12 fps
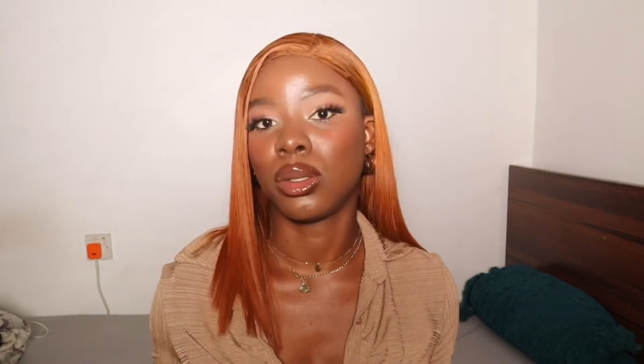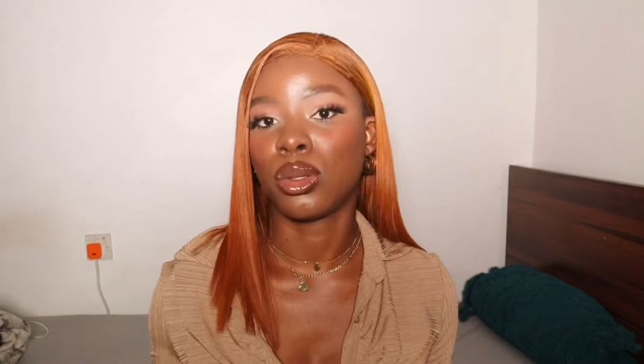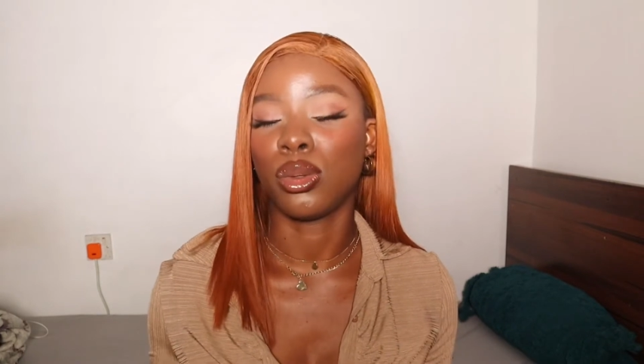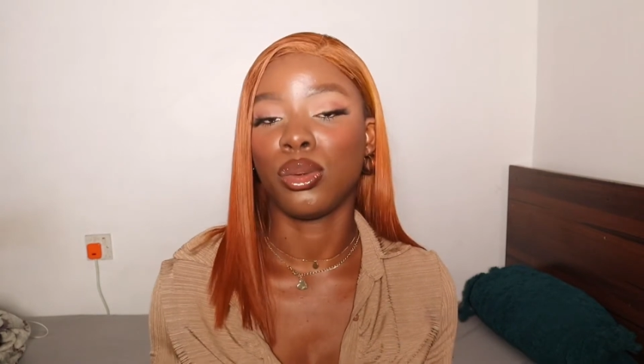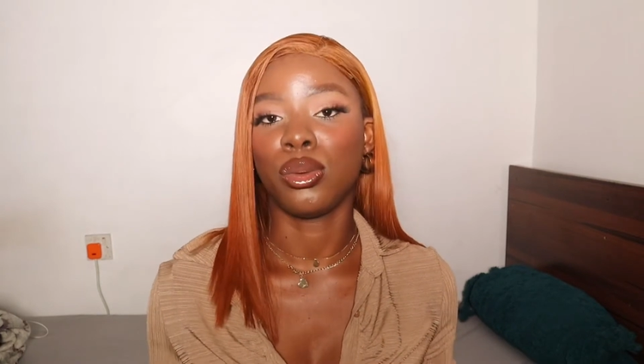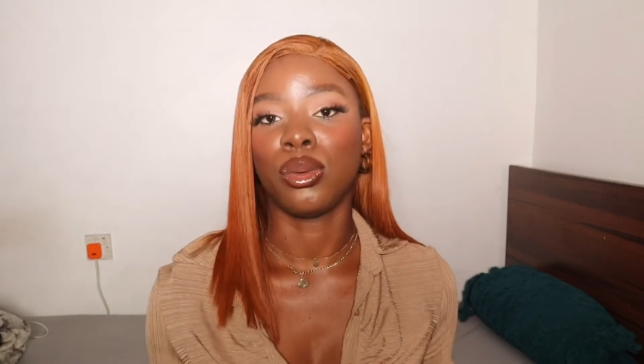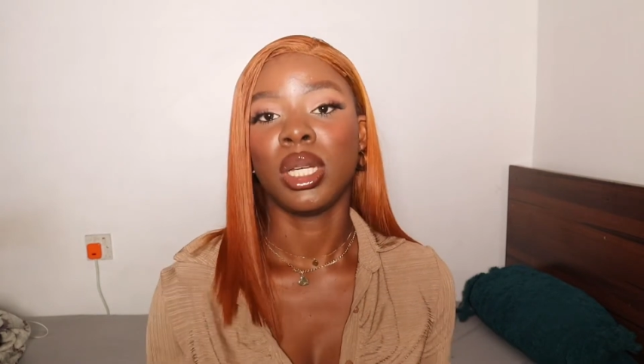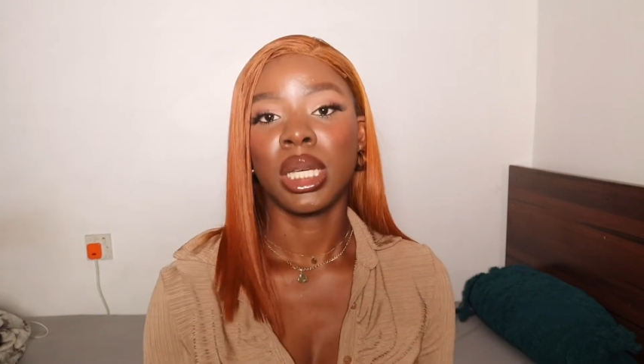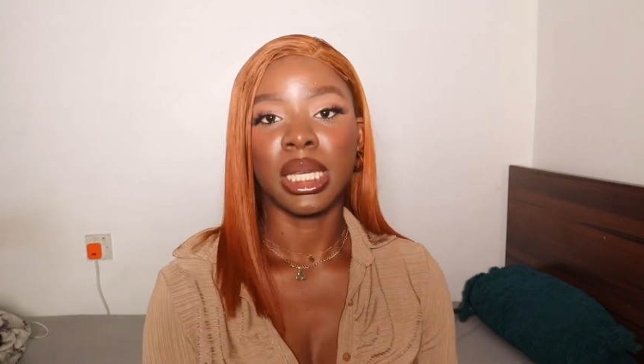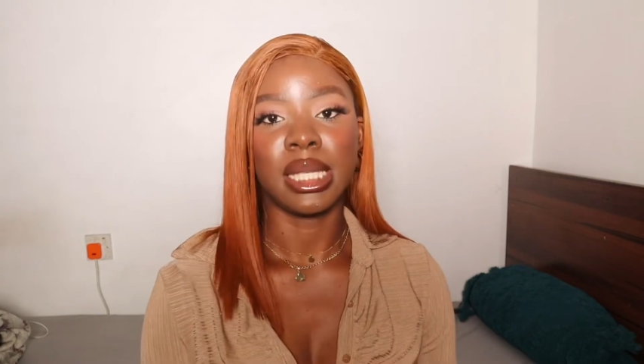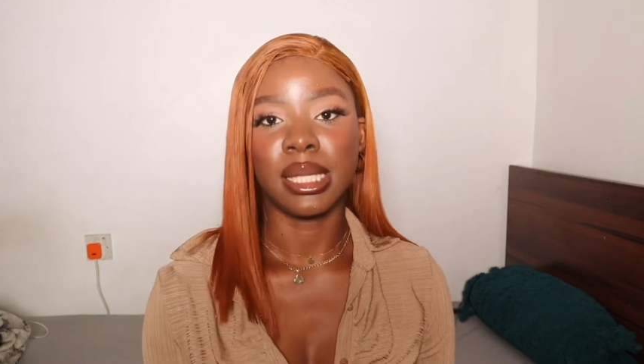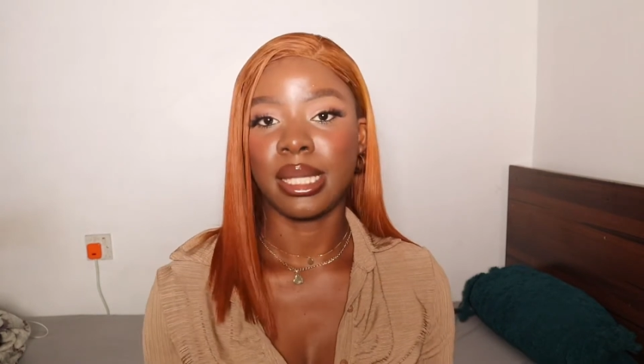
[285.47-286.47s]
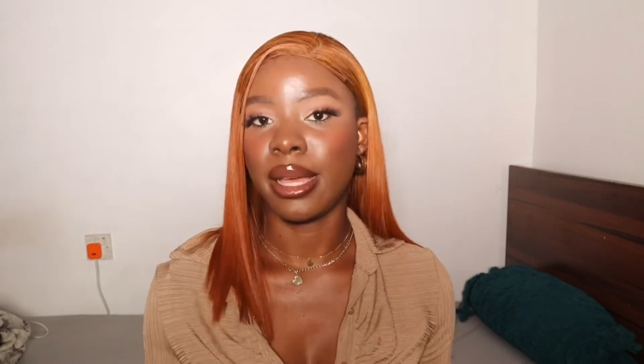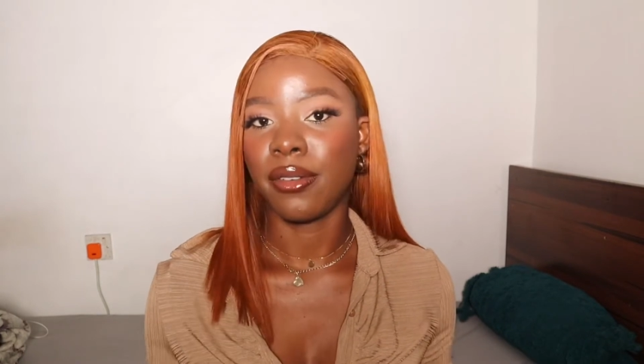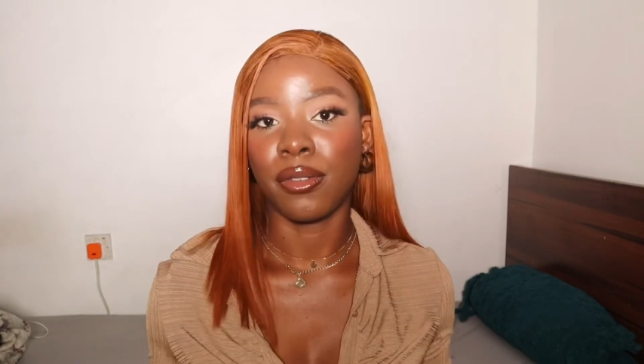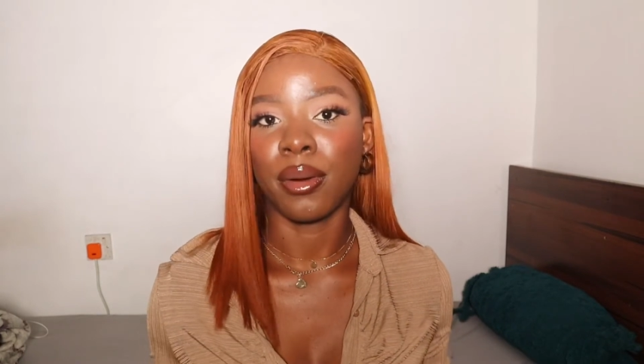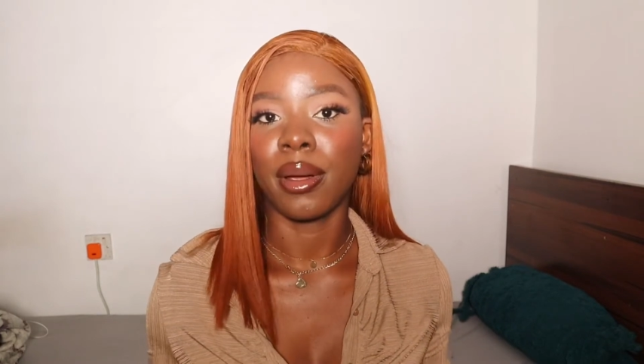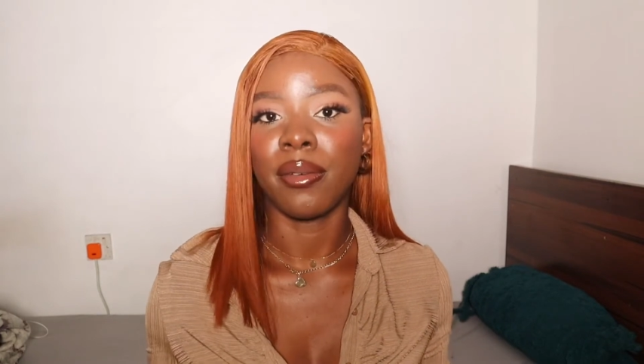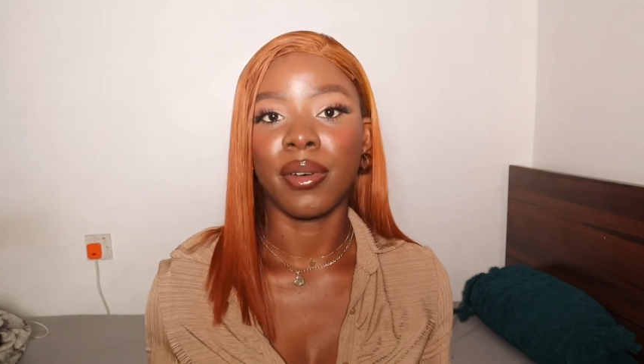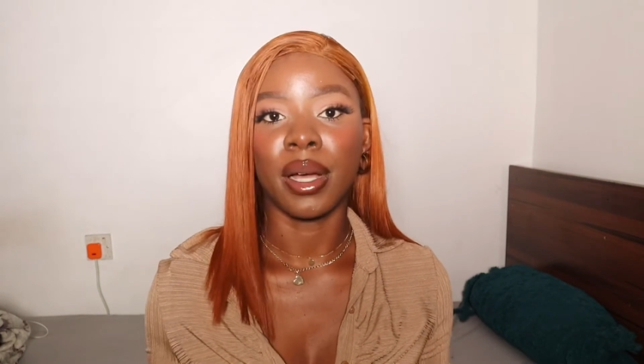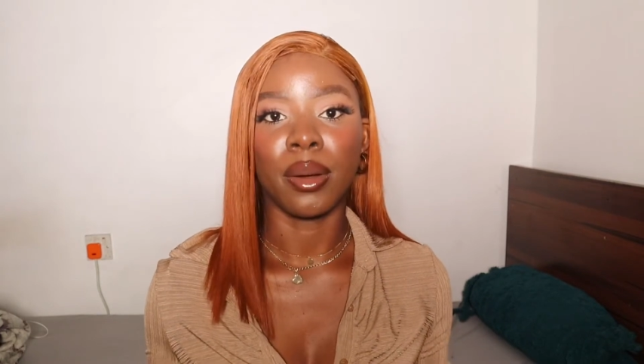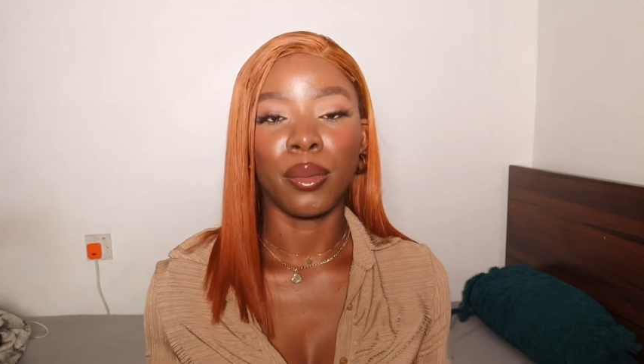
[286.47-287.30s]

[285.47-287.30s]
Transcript: so it's there forever.